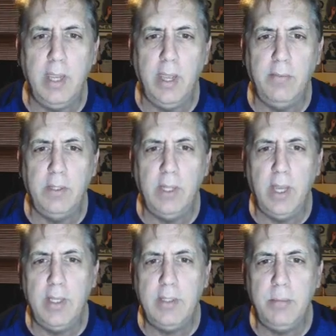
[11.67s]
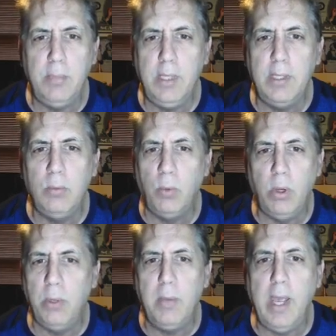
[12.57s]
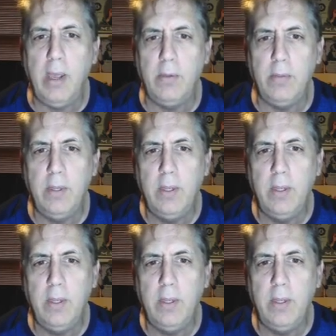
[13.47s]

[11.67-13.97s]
advertising because word of mouth.